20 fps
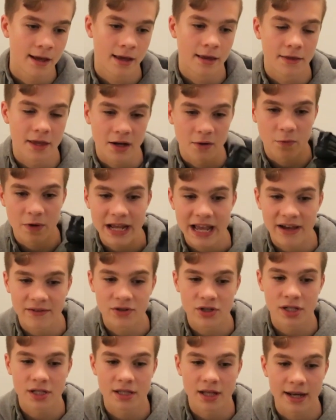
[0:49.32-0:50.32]
that we have
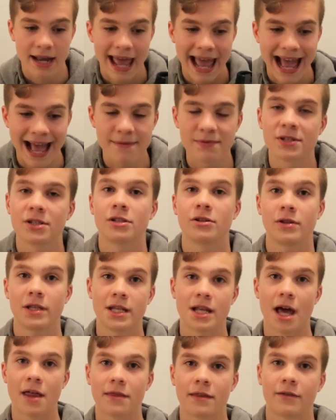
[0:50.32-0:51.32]
just done
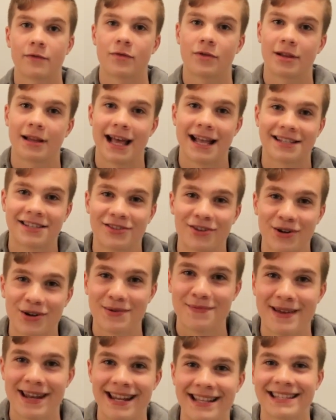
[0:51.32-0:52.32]
absolutely nothing for the last
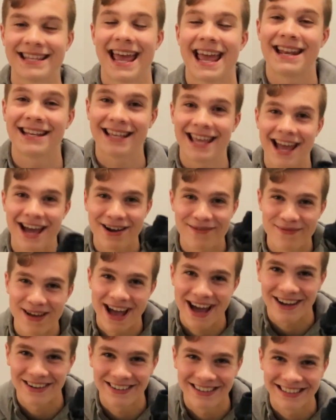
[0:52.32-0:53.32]
30 minutes and come
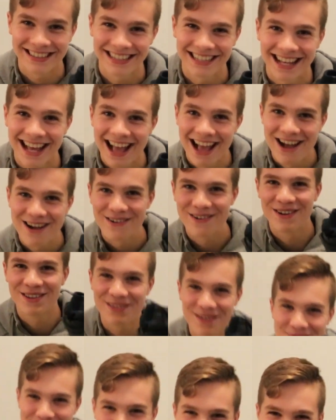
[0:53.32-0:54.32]
out with
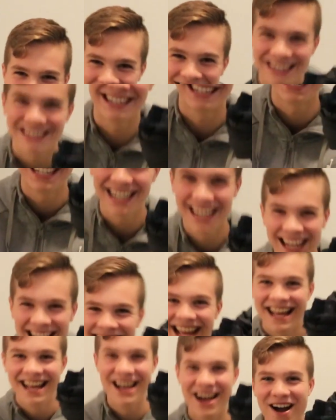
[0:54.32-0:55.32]
a pair
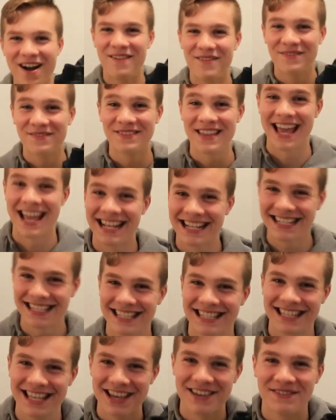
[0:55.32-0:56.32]
of
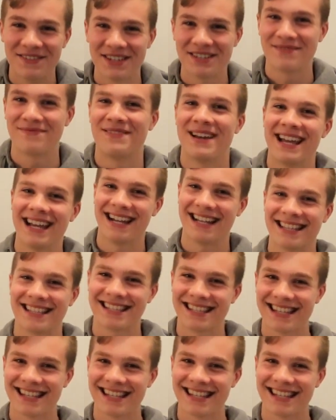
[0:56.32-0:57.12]
Thanksgiving pants.